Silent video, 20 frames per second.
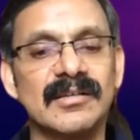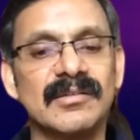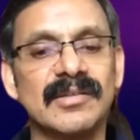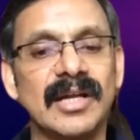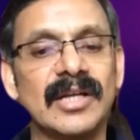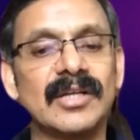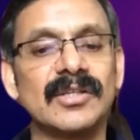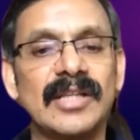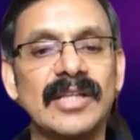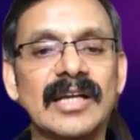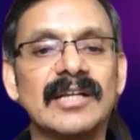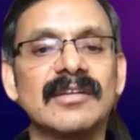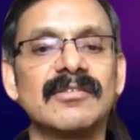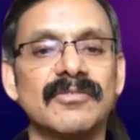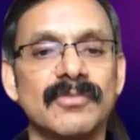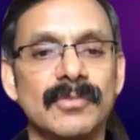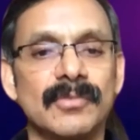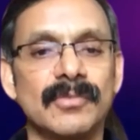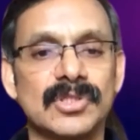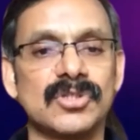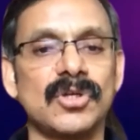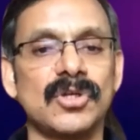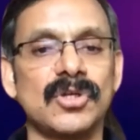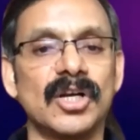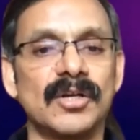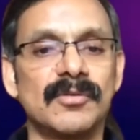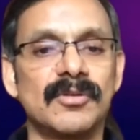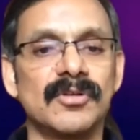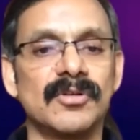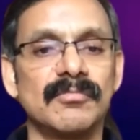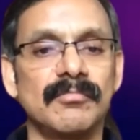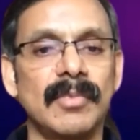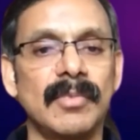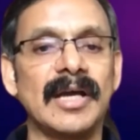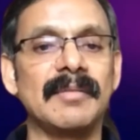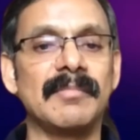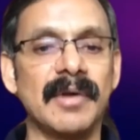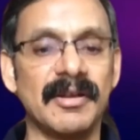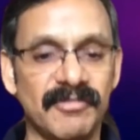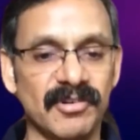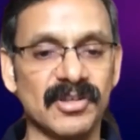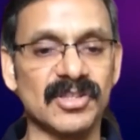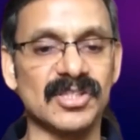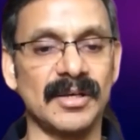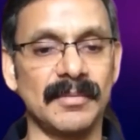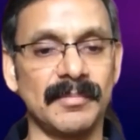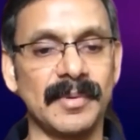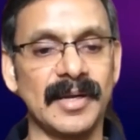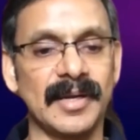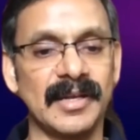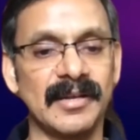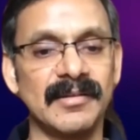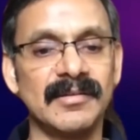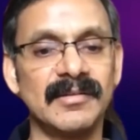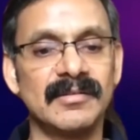That was taught by my first company,